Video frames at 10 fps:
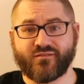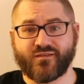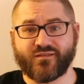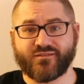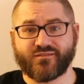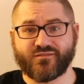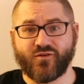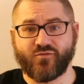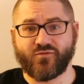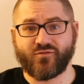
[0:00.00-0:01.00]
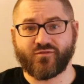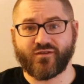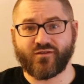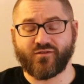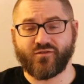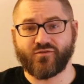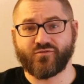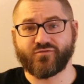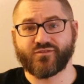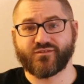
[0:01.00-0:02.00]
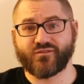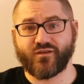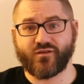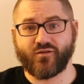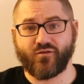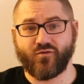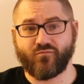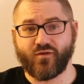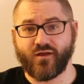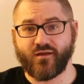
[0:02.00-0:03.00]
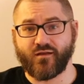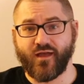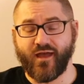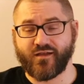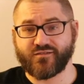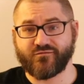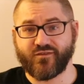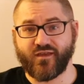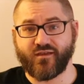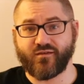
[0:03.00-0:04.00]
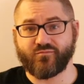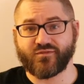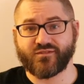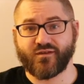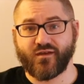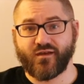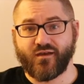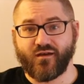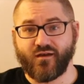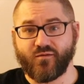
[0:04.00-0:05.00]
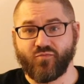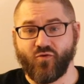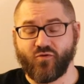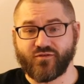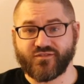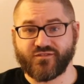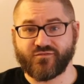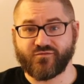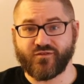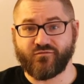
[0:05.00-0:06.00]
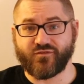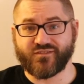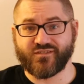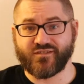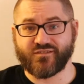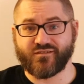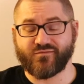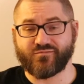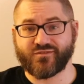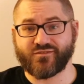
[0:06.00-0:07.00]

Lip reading: This total includes like hacks of games, ports to different systems.